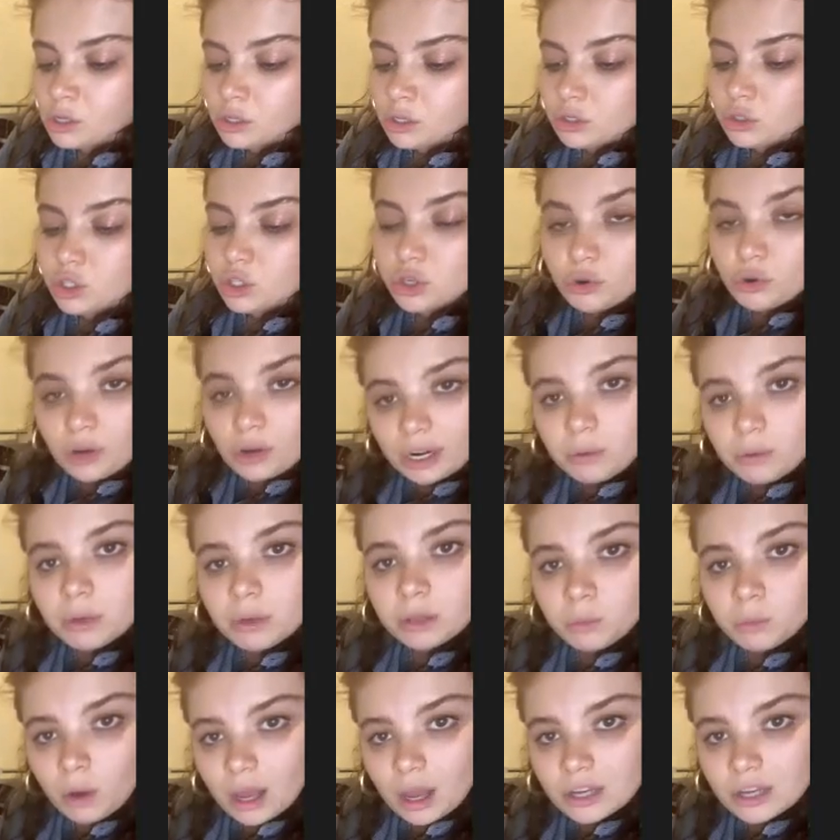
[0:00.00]
Trick with
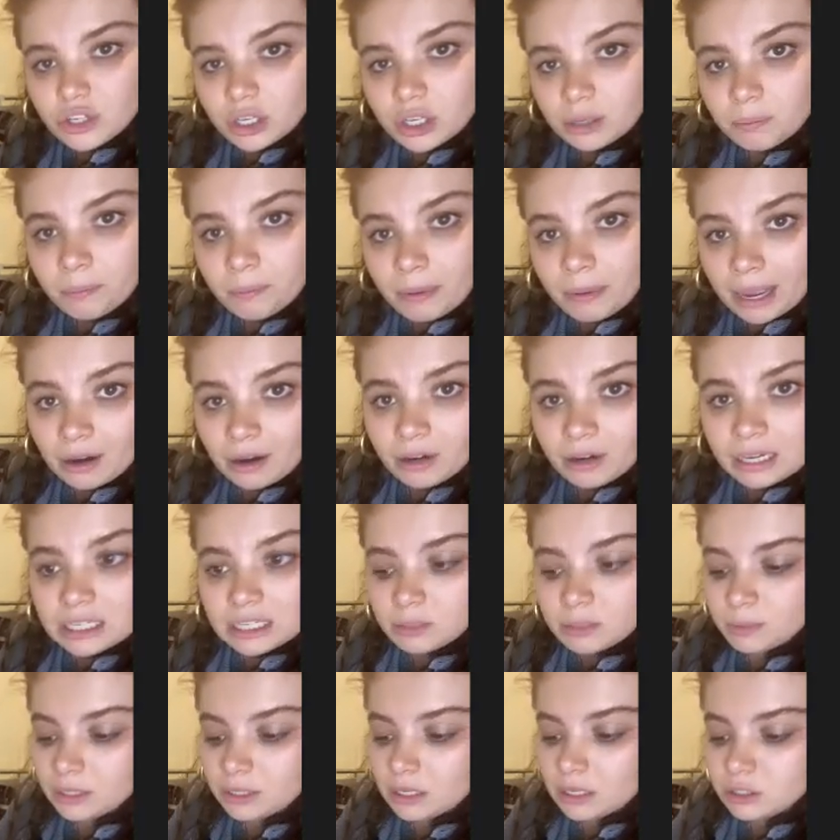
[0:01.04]
washing berries,
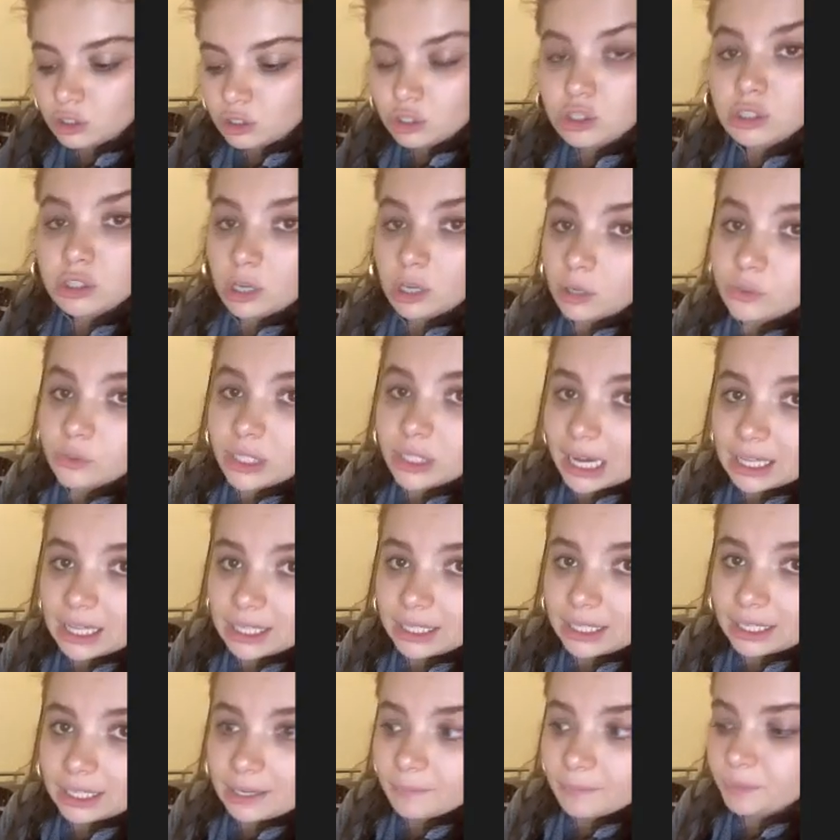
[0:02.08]
because they're so
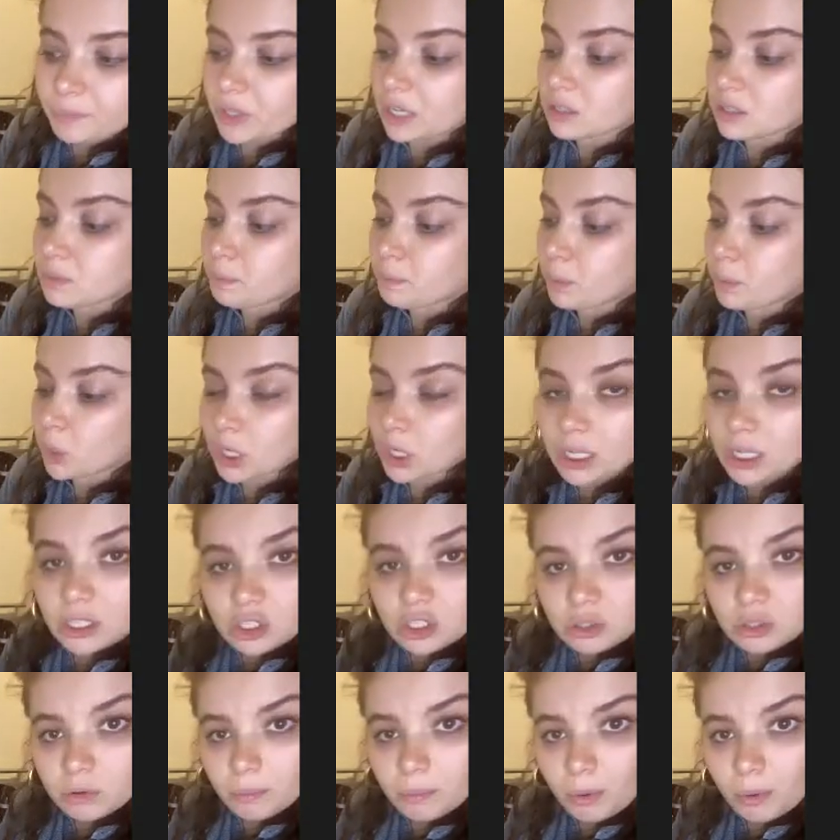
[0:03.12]
delicate, is putting
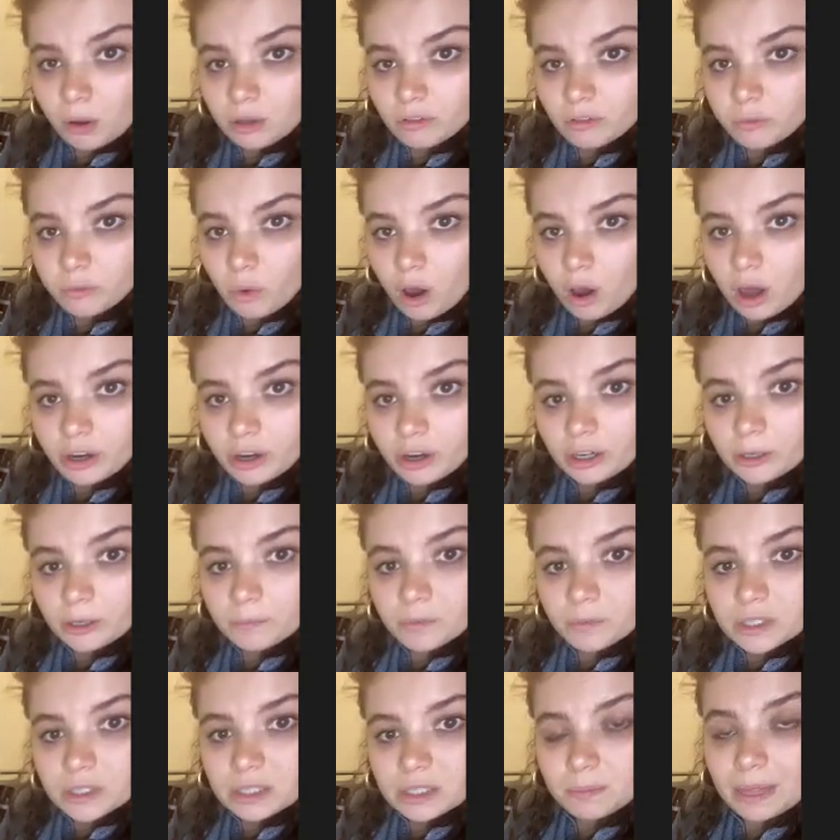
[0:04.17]
into a bowl of water,
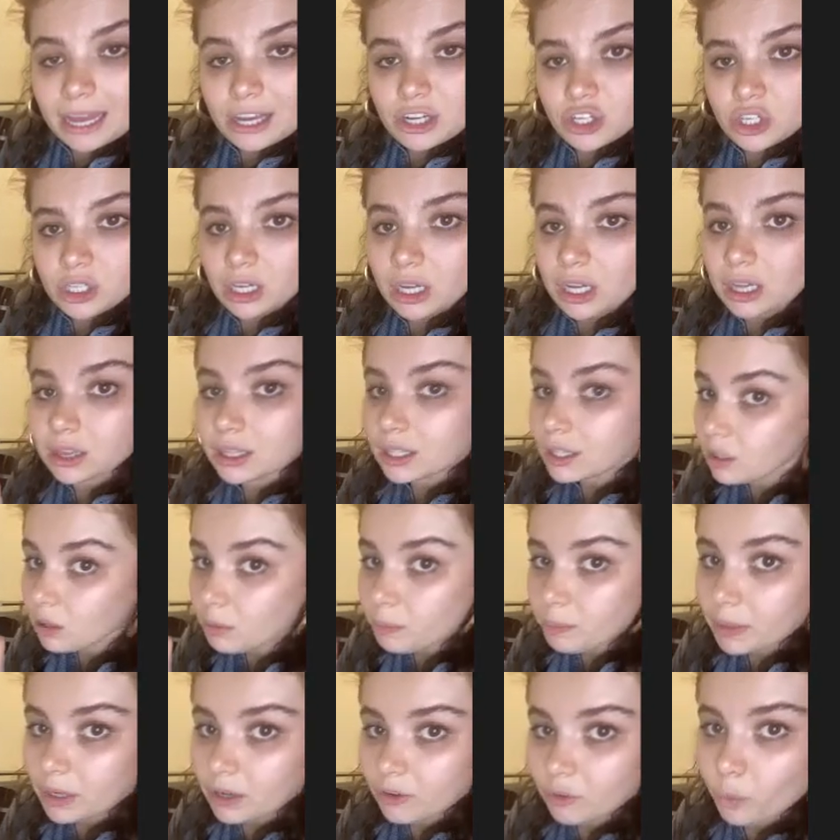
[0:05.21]
splashing a little
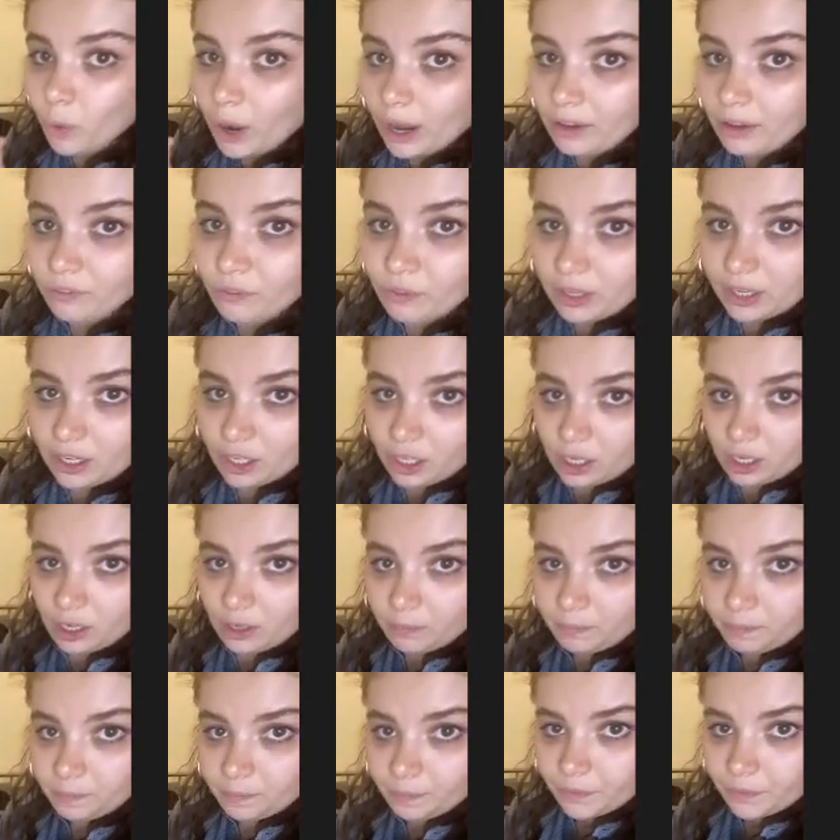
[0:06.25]
bit of white vinegar,